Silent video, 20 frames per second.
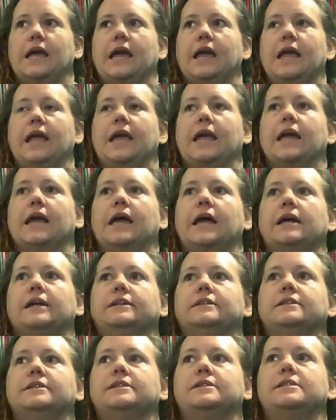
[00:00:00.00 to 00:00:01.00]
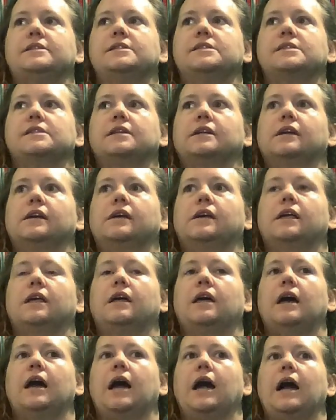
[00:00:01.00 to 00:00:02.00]
And
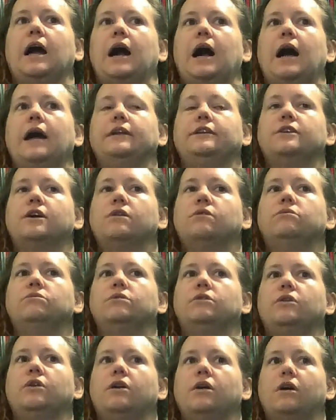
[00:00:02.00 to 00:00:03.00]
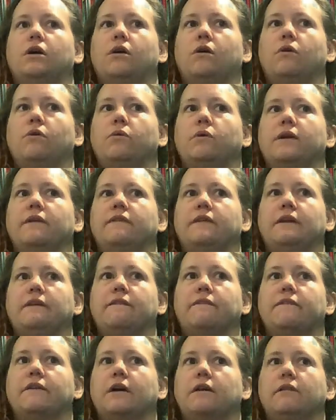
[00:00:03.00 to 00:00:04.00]
I don't know if he
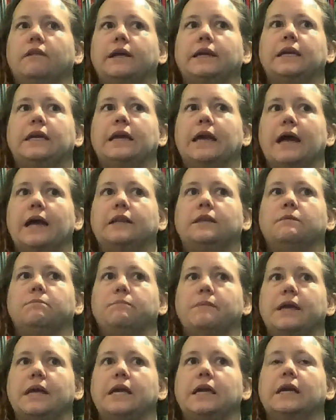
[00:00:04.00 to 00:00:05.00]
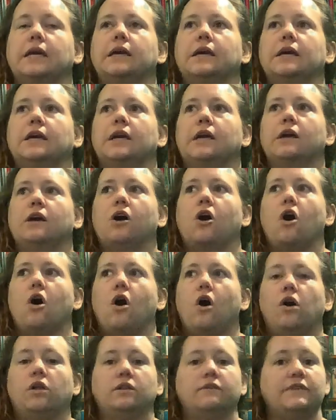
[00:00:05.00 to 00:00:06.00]
felt like he had to make
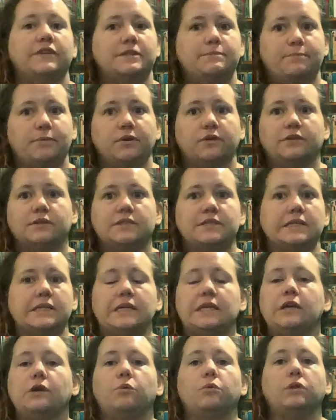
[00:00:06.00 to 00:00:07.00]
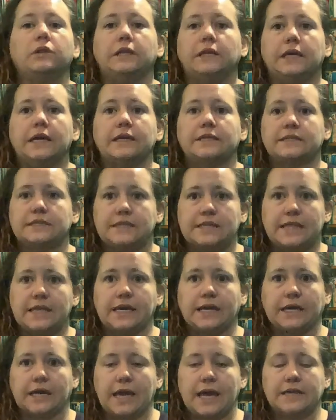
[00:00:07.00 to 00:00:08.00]
all of his books equally as
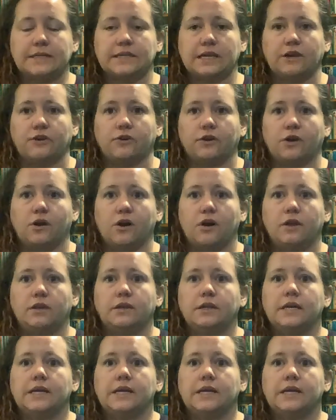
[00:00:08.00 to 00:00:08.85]
thick as Aragon,